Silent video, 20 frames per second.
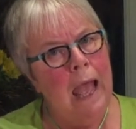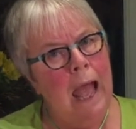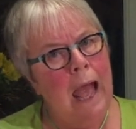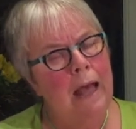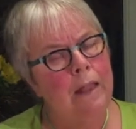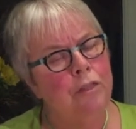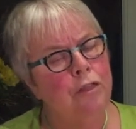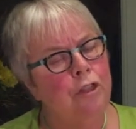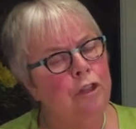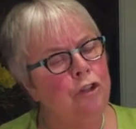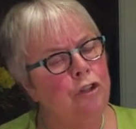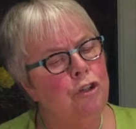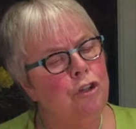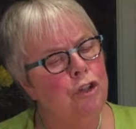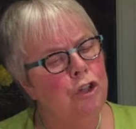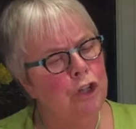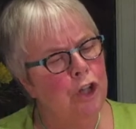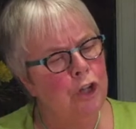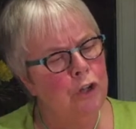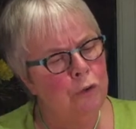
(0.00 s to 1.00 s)
And the
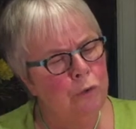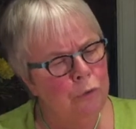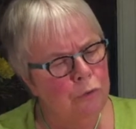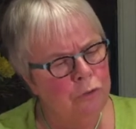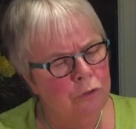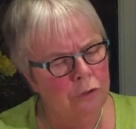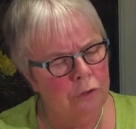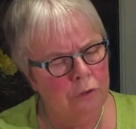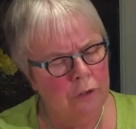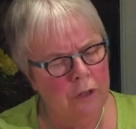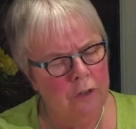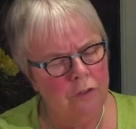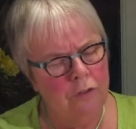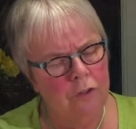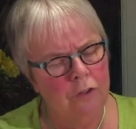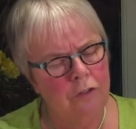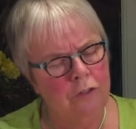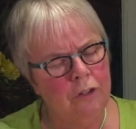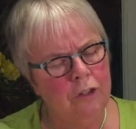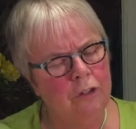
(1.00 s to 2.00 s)
nose on it is